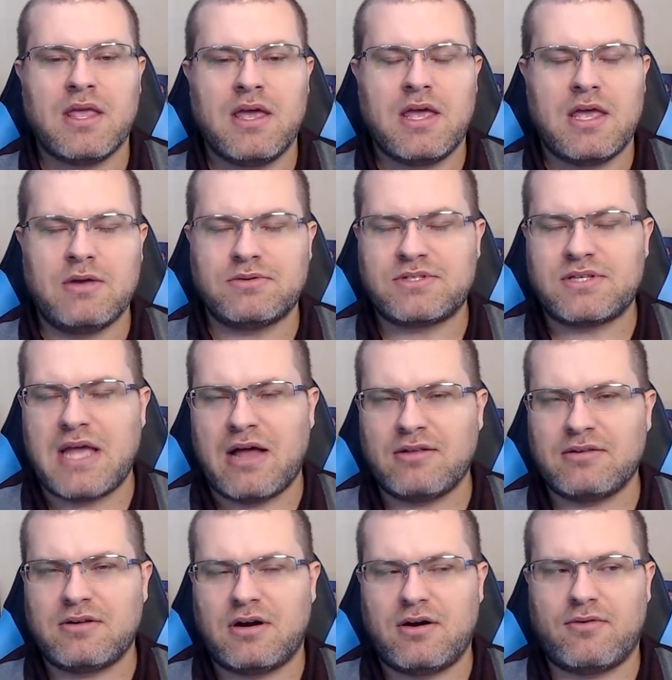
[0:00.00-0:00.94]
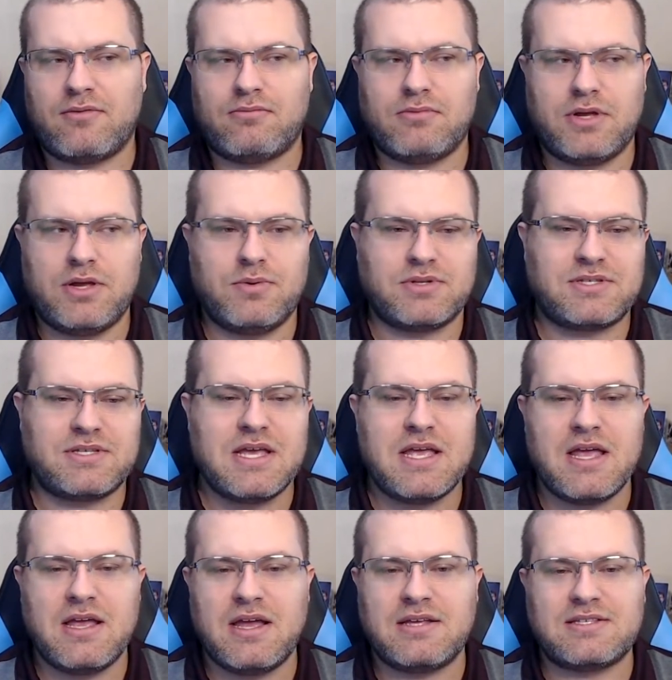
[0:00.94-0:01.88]
He was
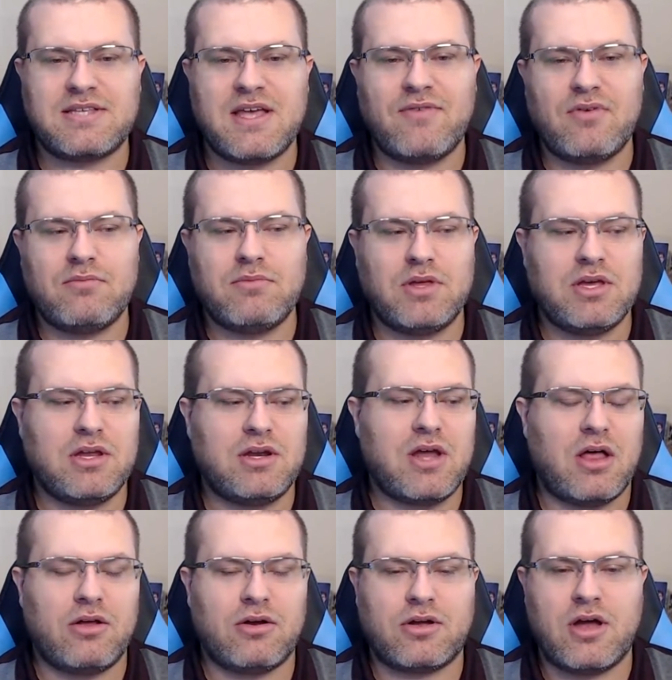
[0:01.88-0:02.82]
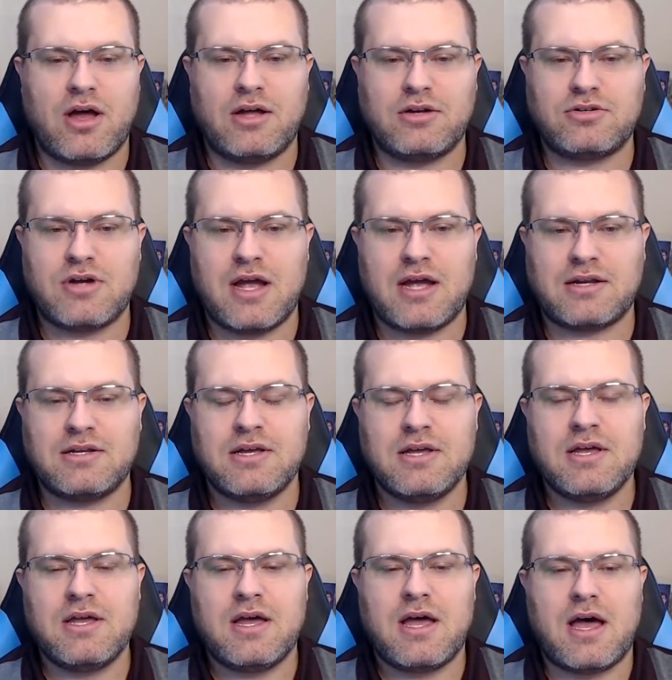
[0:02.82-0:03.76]
seeking a $7 million contract
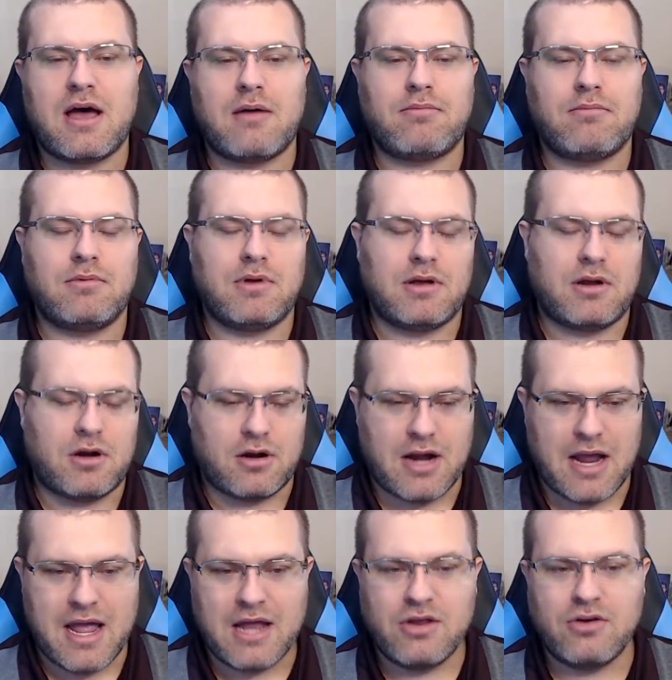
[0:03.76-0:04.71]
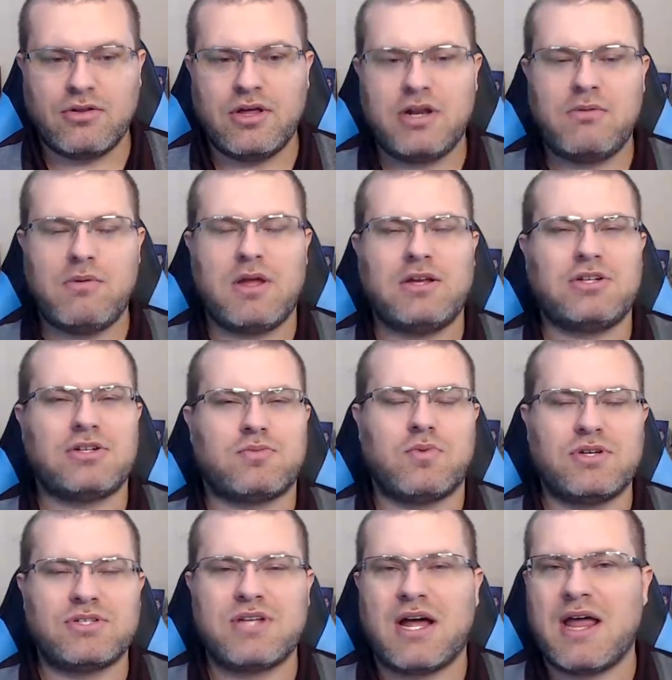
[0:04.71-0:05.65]
or annual anyway, and just
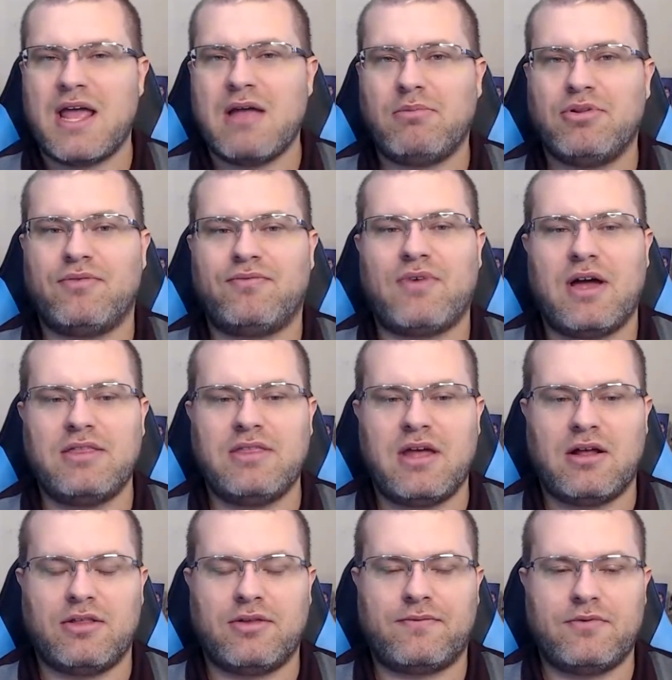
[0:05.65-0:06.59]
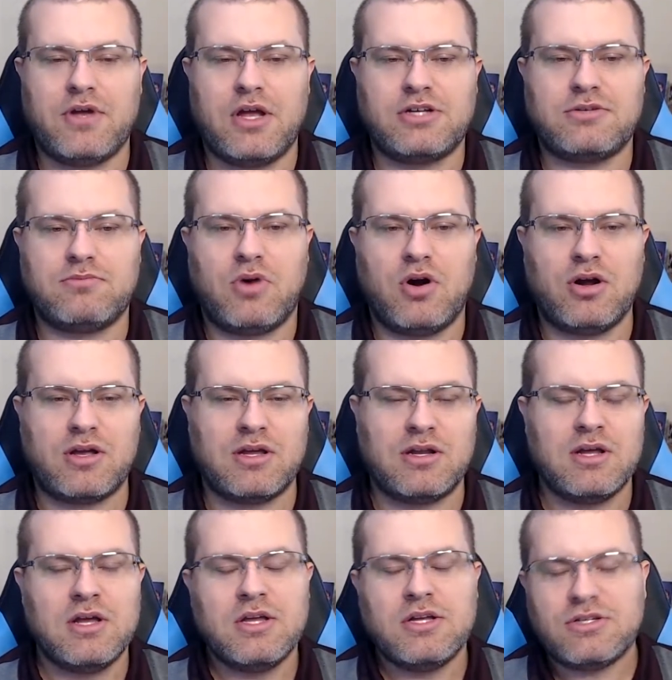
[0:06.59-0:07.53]
was not able to find that on the free agent market.
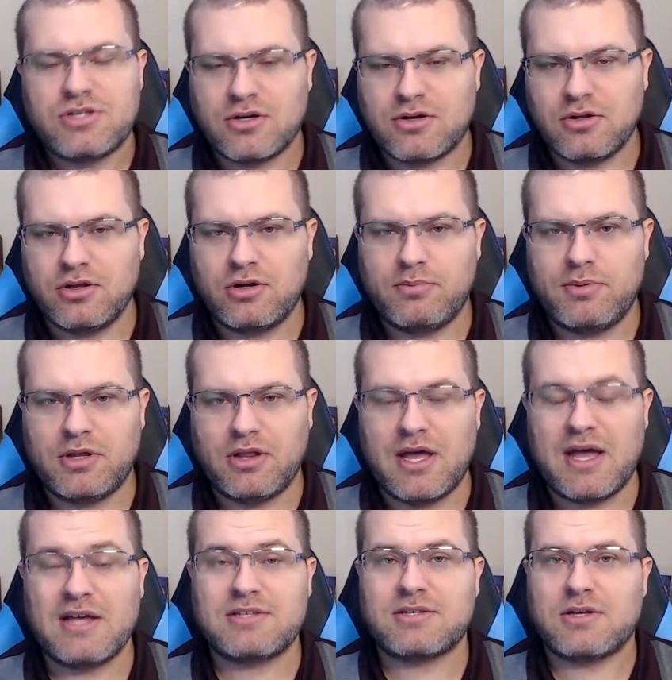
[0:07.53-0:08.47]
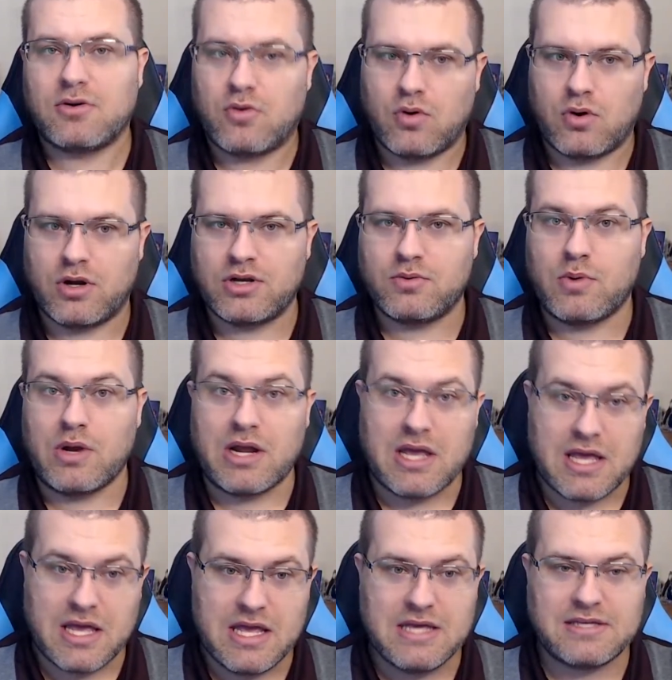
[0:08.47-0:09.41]
Took a little bit less, according to what
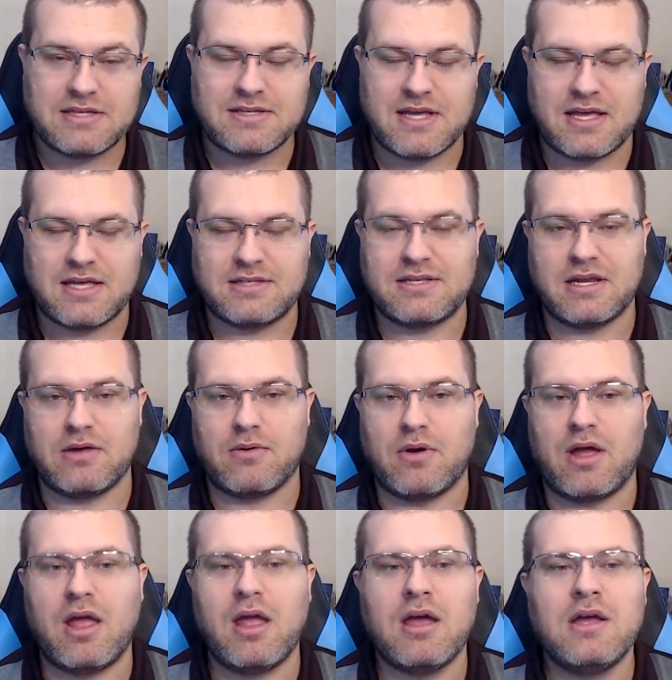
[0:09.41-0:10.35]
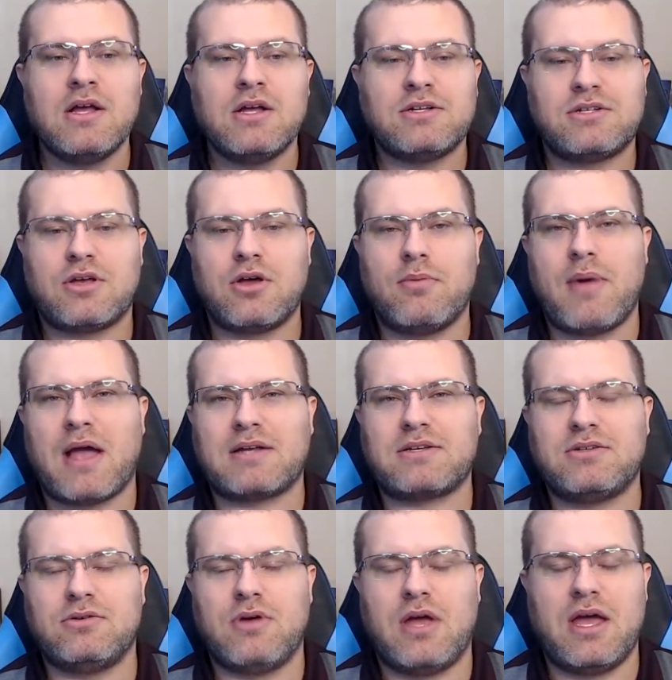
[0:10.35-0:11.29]
he says anyway, to go back
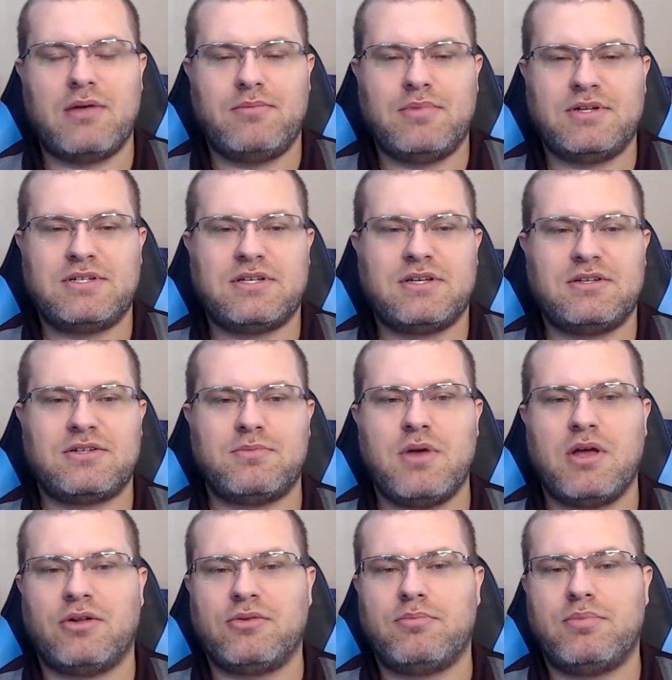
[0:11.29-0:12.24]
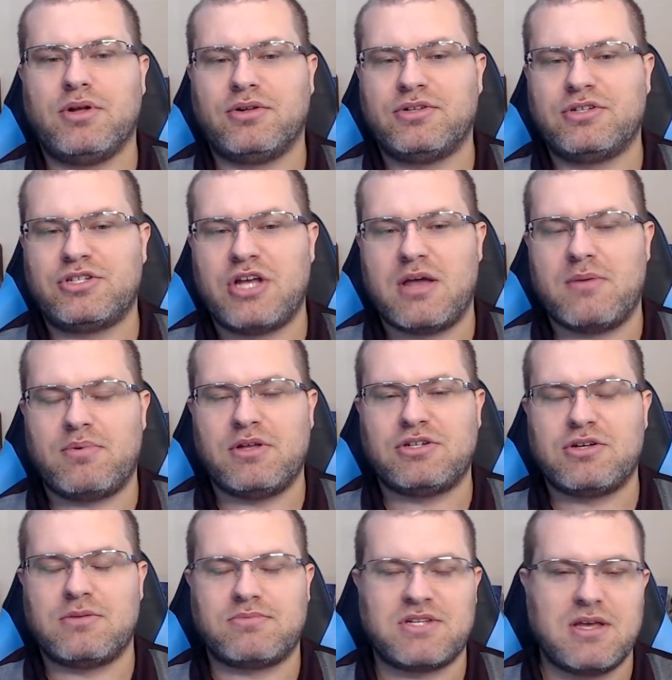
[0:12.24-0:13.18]
to Edmonton to be able to build a
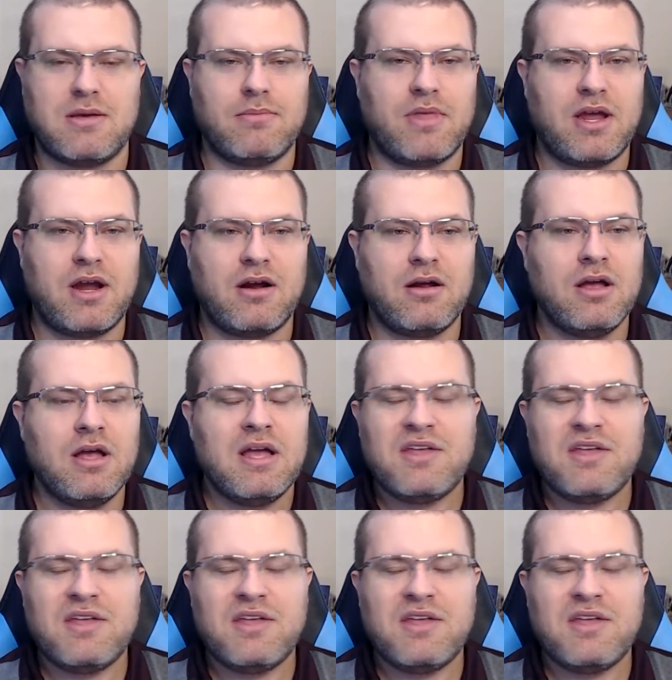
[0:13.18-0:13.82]
championship team there.